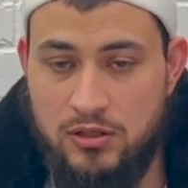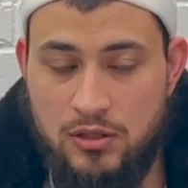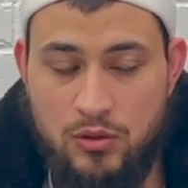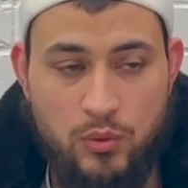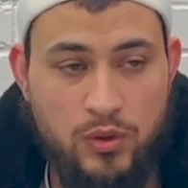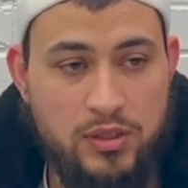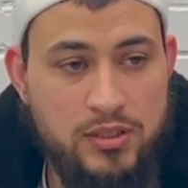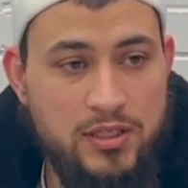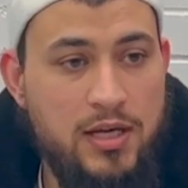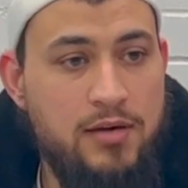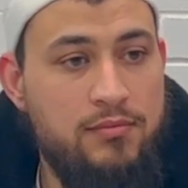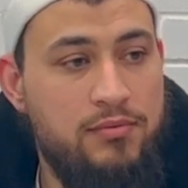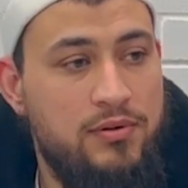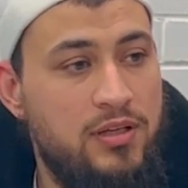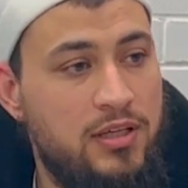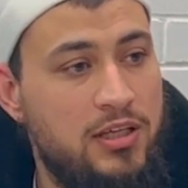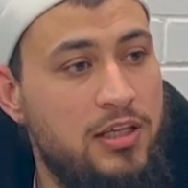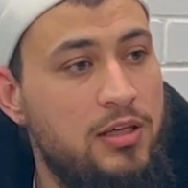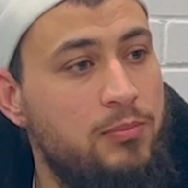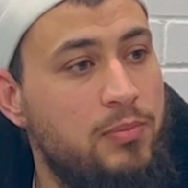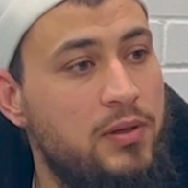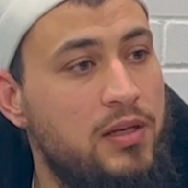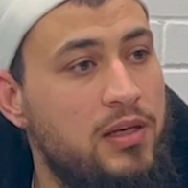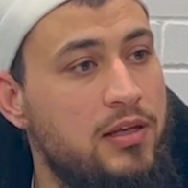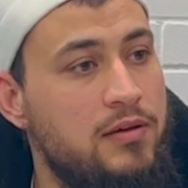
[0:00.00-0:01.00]
Whatever
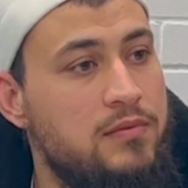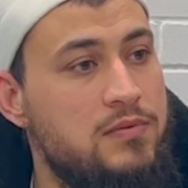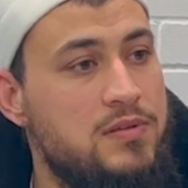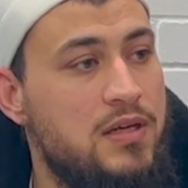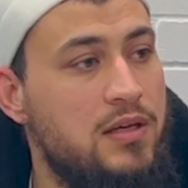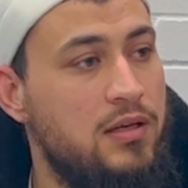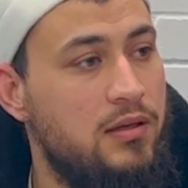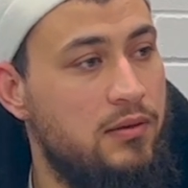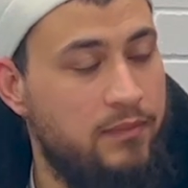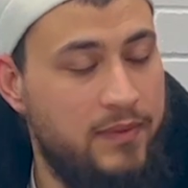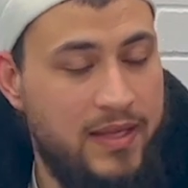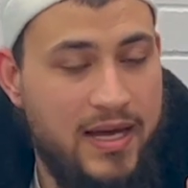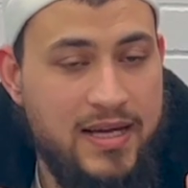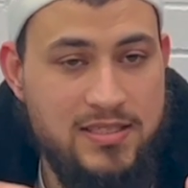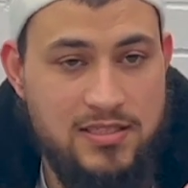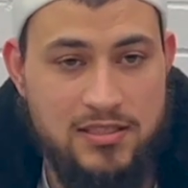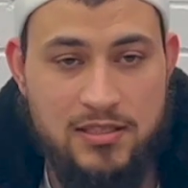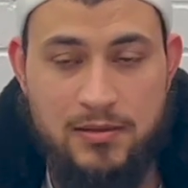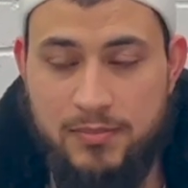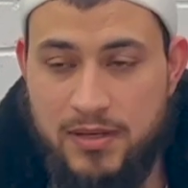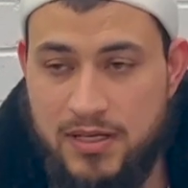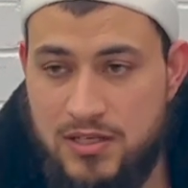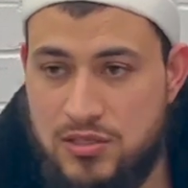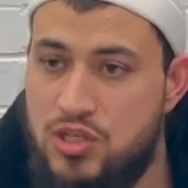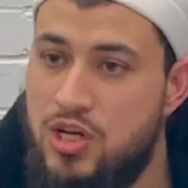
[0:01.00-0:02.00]
he believes in, that's
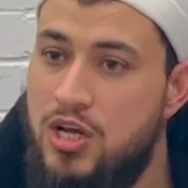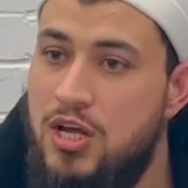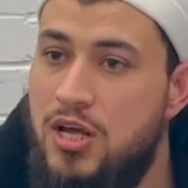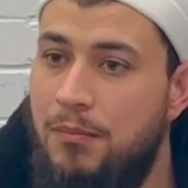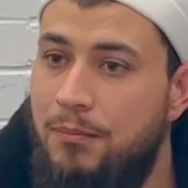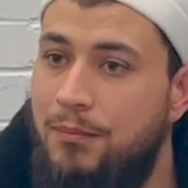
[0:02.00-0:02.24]
the best.